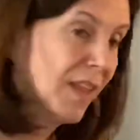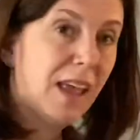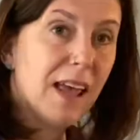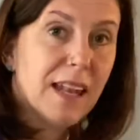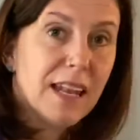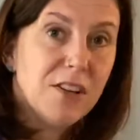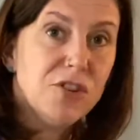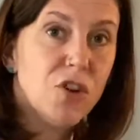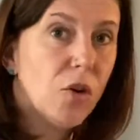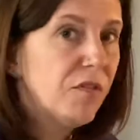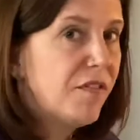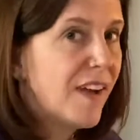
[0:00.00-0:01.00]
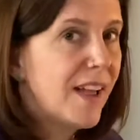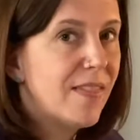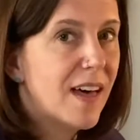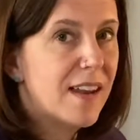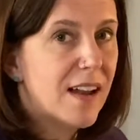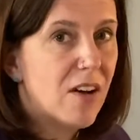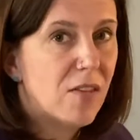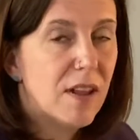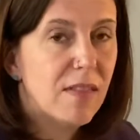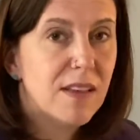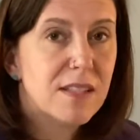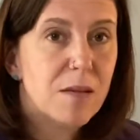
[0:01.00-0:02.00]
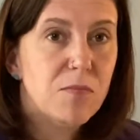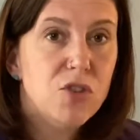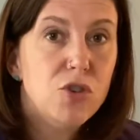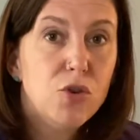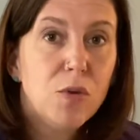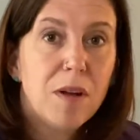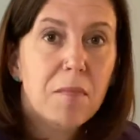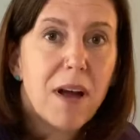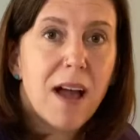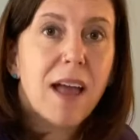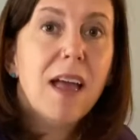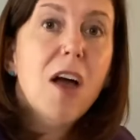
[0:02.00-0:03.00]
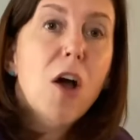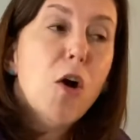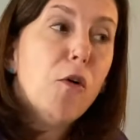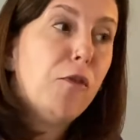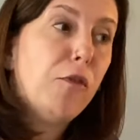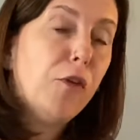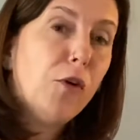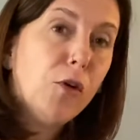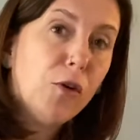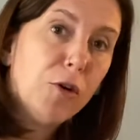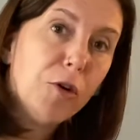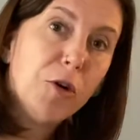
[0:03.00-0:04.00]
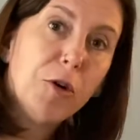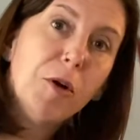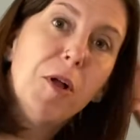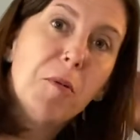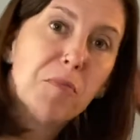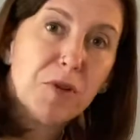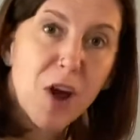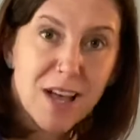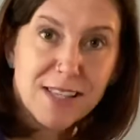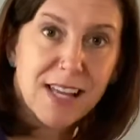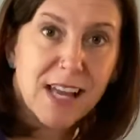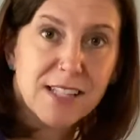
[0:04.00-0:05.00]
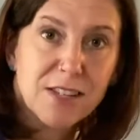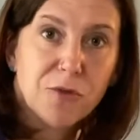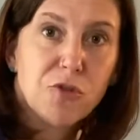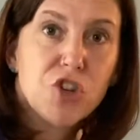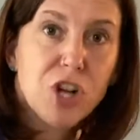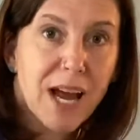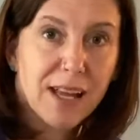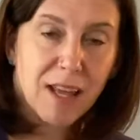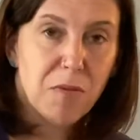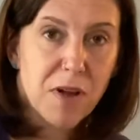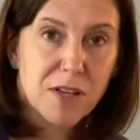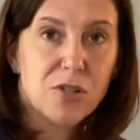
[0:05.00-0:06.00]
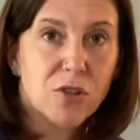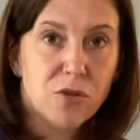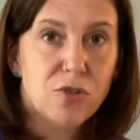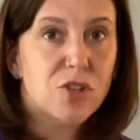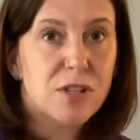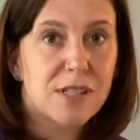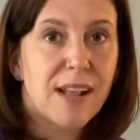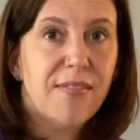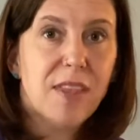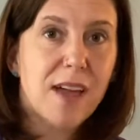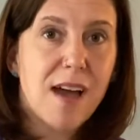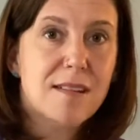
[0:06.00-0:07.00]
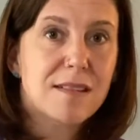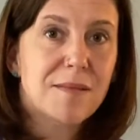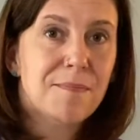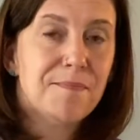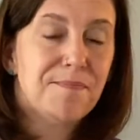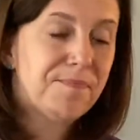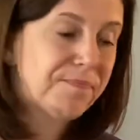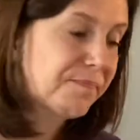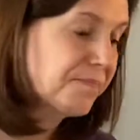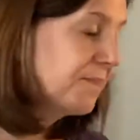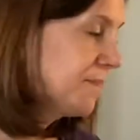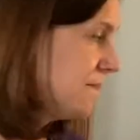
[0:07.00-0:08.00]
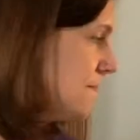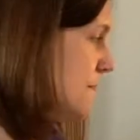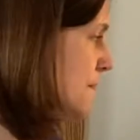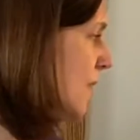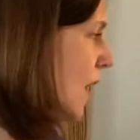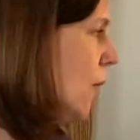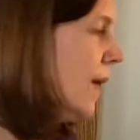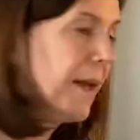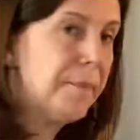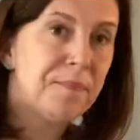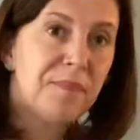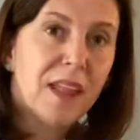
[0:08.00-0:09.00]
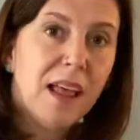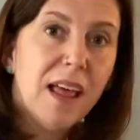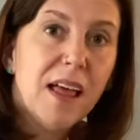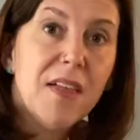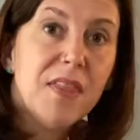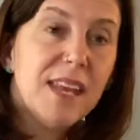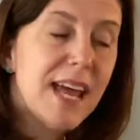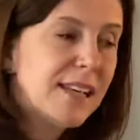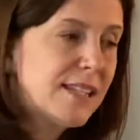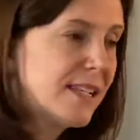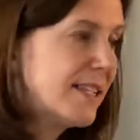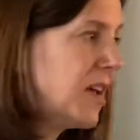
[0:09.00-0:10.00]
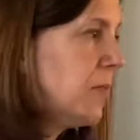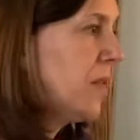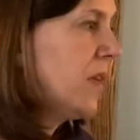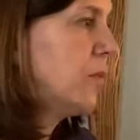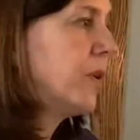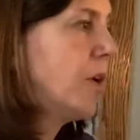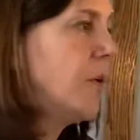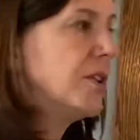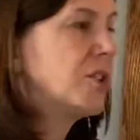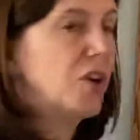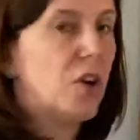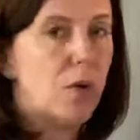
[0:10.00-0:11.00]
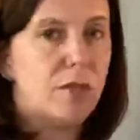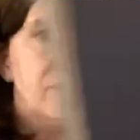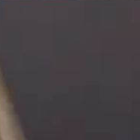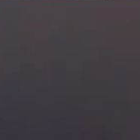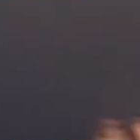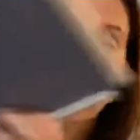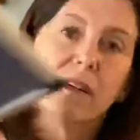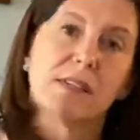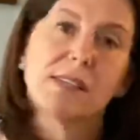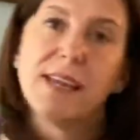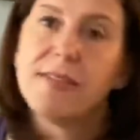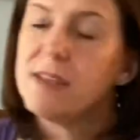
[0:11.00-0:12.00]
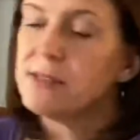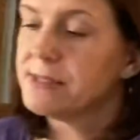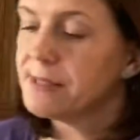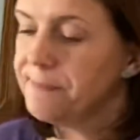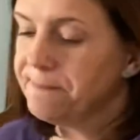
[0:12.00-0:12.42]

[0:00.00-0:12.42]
And I don't find that out unless I'm doing my full process of checking my solutions at the end. Okay, the next example that we're going to go over looks like this.